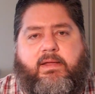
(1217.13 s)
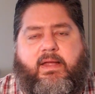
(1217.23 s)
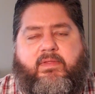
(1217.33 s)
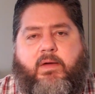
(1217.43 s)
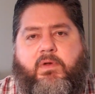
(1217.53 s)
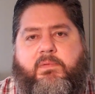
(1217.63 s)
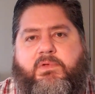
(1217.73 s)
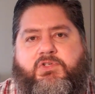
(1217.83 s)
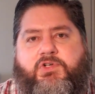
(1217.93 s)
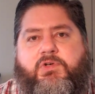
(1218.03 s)
And that would have
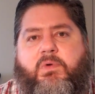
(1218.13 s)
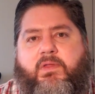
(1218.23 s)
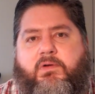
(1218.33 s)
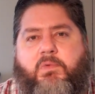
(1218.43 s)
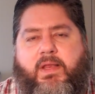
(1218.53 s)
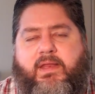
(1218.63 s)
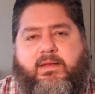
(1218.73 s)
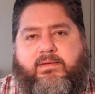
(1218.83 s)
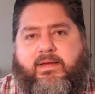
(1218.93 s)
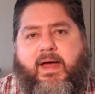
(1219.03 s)
been true whether he went in
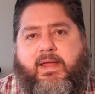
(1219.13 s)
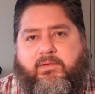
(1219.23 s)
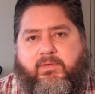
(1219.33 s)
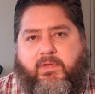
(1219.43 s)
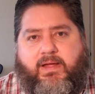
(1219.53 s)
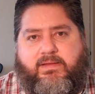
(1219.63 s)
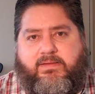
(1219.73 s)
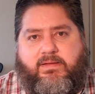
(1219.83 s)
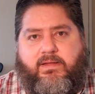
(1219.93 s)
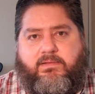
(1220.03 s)
and died in the
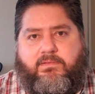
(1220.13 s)
lion's den.